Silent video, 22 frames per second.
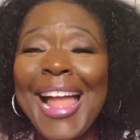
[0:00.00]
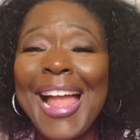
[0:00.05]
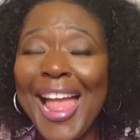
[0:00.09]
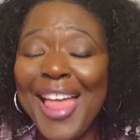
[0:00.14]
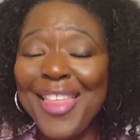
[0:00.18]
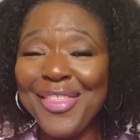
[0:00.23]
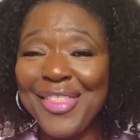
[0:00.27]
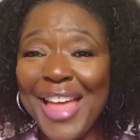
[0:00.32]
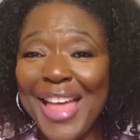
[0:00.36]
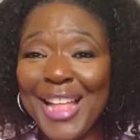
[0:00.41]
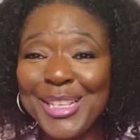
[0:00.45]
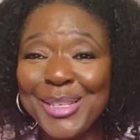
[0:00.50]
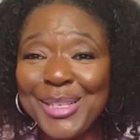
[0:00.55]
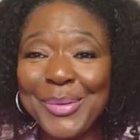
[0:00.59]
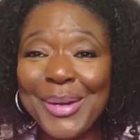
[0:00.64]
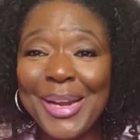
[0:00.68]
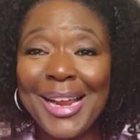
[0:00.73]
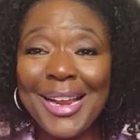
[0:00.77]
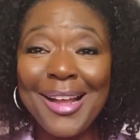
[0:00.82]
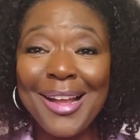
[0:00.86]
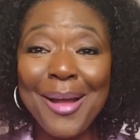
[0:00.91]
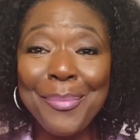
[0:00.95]
And that's when
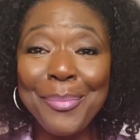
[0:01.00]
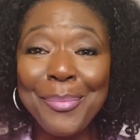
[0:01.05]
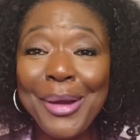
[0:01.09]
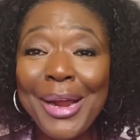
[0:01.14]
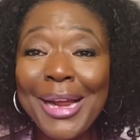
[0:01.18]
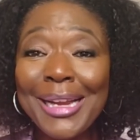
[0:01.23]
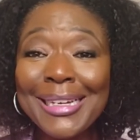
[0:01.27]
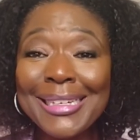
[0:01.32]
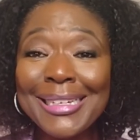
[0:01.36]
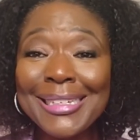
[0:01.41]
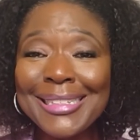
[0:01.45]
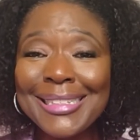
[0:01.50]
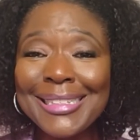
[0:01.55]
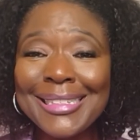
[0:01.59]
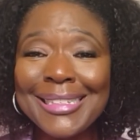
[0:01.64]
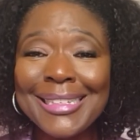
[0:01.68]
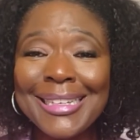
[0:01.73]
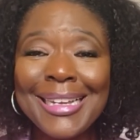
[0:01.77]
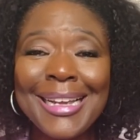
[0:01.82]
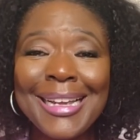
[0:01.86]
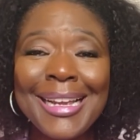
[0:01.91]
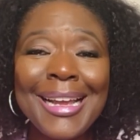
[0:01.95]
I got pregnant
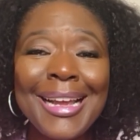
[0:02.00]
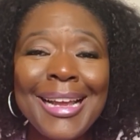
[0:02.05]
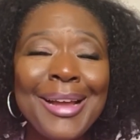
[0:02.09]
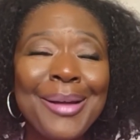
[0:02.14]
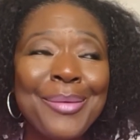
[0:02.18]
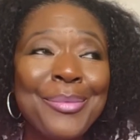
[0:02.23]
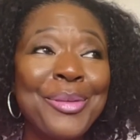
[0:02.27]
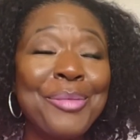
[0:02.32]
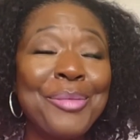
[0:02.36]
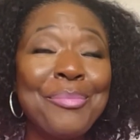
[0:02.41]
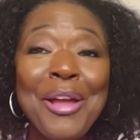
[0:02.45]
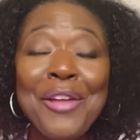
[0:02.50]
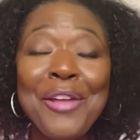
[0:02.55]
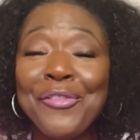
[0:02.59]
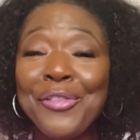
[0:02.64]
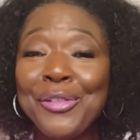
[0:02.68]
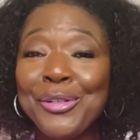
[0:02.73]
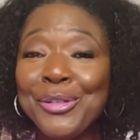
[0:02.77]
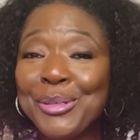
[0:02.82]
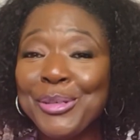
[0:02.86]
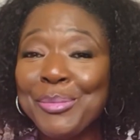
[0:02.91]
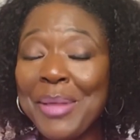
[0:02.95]
with my
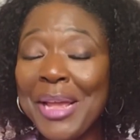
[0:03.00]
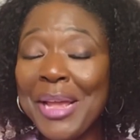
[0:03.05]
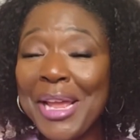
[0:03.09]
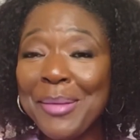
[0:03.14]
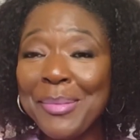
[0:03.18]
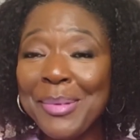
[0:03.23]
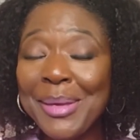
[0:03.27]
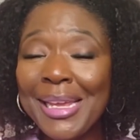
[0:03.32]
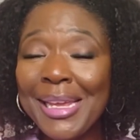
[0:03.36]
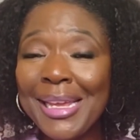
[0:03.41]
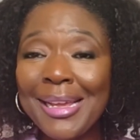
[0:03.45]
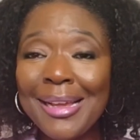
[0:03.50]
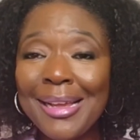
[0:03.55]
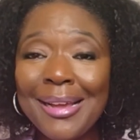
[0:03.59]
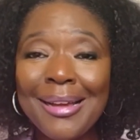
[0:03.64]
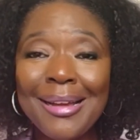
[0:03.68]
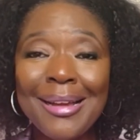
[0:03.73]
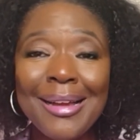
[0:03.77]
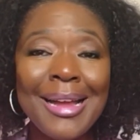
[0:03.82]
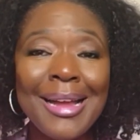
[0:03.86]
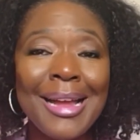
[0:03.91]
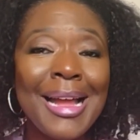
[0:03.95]
first baby.
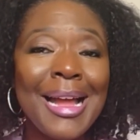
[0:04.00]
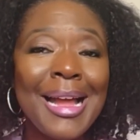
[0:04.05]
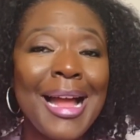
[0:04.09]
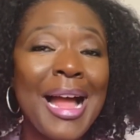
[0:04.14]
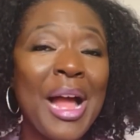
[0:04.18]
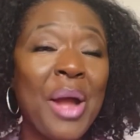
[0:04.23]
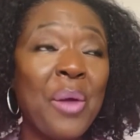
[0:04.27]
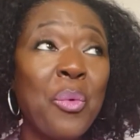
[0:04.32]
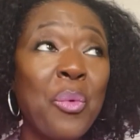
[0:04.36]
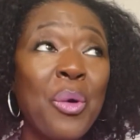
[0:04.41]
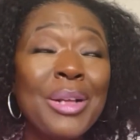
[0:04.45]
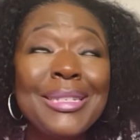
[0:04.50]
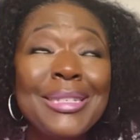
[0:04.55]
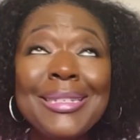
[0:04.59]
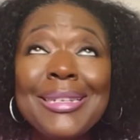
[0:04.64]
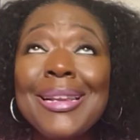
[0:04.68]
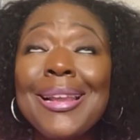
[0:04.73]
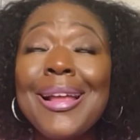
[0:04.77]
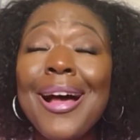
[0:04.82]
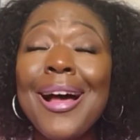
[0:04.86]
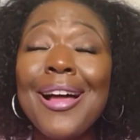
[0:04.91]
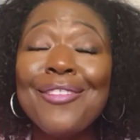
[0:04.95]
I was
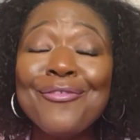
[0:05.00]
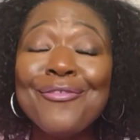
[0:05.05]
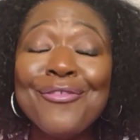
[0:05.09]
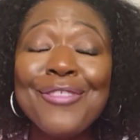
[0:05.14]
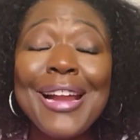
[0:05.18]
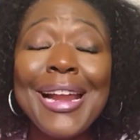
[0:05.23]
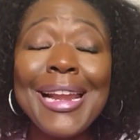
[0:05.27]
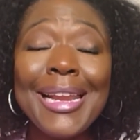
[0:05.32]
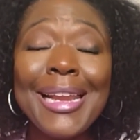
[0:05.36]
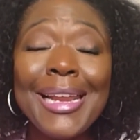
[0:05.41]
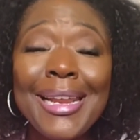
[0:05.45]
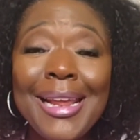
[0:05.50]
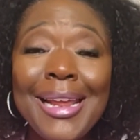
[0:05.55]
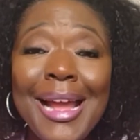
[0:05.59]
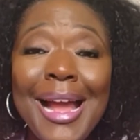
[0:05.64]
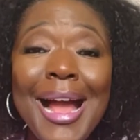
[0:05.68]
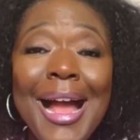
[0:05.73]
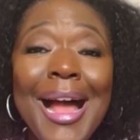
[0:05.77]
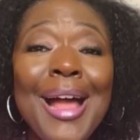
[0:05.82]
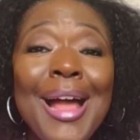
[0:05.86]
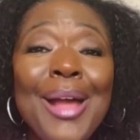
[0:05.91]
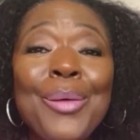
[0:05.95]
not ready.
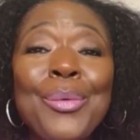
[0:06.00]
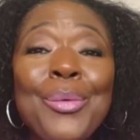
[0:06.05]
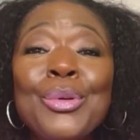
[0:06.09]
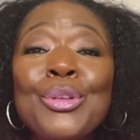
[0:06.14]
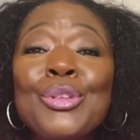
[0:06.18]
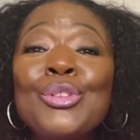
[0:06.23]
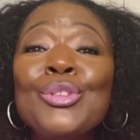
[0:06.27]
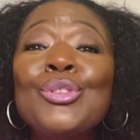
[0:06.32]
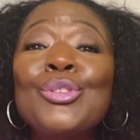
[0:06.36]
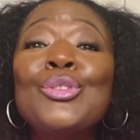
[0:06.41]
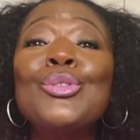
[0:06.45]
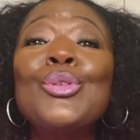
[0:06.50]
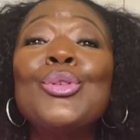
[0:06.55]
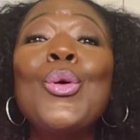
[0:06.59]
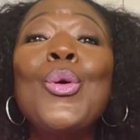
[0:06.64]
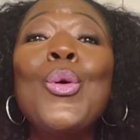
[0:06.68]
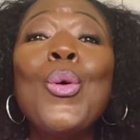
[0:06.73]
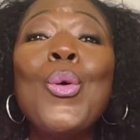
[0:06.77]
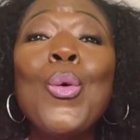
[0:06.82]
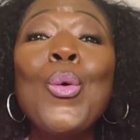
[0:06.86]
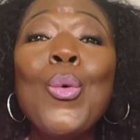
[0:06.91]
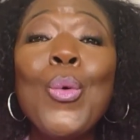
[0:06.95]
I was
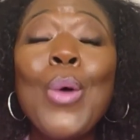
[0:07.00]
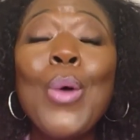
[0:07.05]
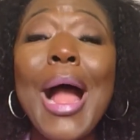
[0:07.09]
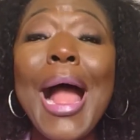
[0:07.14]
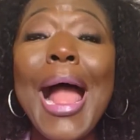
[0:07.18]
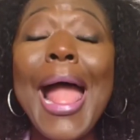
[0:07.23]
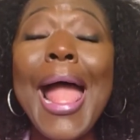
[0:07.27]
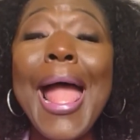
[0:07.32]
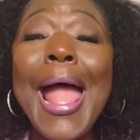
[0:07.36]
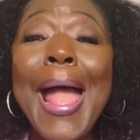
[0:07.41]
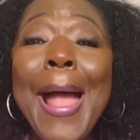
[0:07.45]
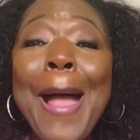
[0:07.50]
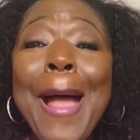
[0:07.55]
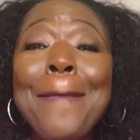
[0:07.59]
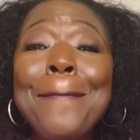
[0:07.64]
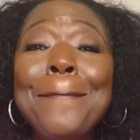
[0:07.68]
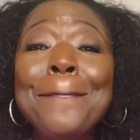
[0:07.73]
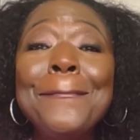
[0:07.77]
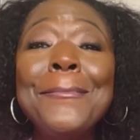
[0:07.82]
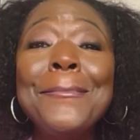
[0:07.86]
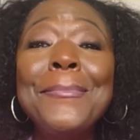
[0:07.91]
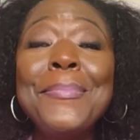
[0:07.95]
so
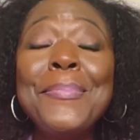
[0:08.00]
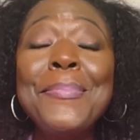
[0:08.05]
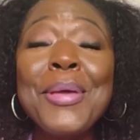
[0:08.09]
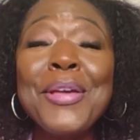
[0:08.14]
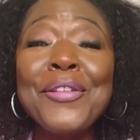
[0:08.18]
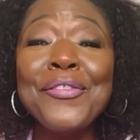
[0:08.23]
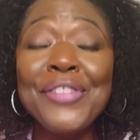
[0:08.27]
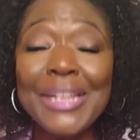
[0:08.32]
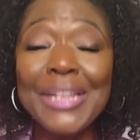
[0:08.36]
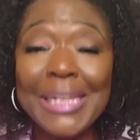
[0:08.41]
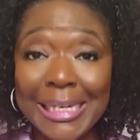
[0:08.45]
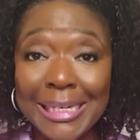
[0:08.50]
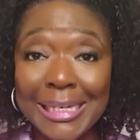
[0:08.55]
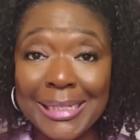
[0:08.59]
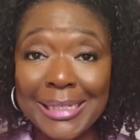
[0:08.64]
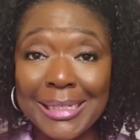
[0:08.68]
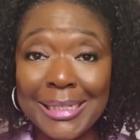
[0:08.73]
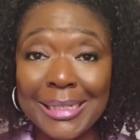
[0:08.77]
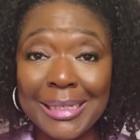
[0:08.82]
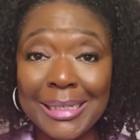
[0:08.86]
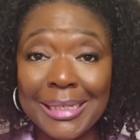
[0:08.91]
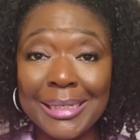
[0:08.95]

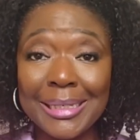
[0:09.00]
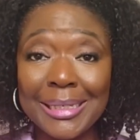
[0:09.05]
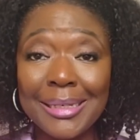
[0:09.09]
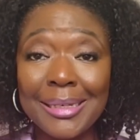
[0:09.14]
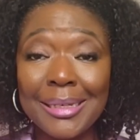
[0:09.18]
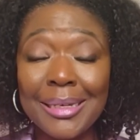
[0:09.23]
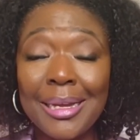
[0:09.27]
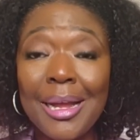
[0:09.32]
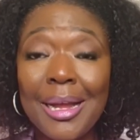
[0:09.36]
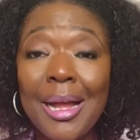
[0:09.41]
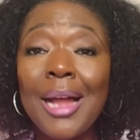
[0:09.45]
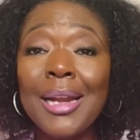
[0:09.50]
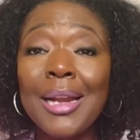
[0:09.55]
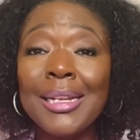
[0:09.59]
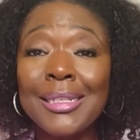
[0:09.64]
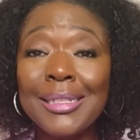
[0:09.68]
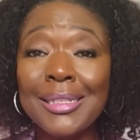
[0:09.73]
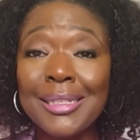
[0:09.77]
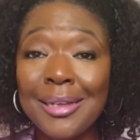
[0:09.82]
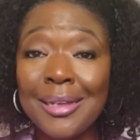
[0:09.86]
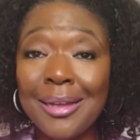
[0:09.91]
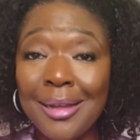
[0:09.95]
ambivalent,
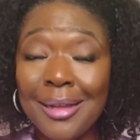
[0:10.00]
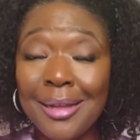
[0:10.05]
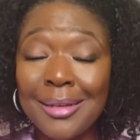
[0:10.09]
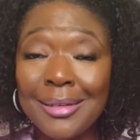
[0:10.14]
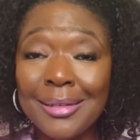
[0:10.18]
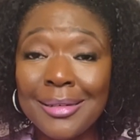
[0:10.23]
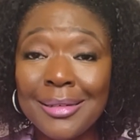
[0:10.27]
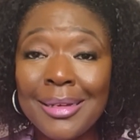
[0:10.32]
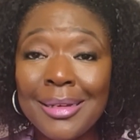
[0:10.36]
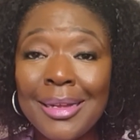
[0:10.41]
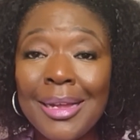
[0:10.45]
honest to God,